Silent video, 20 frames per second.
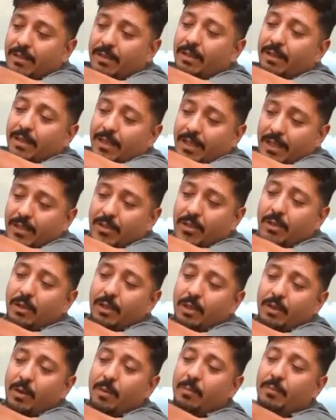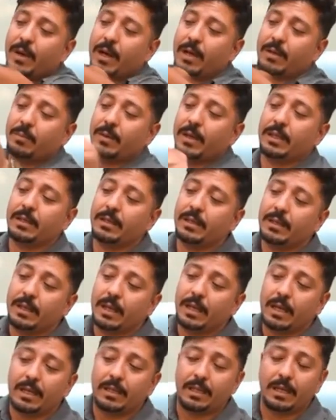into the compartment,
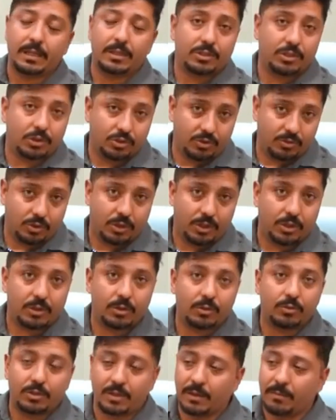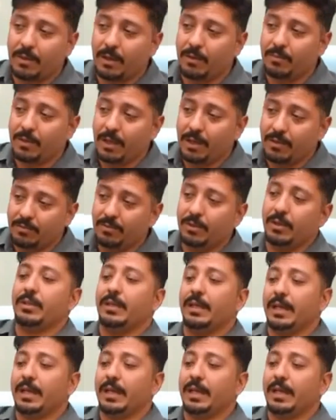and then securely close the membrane filter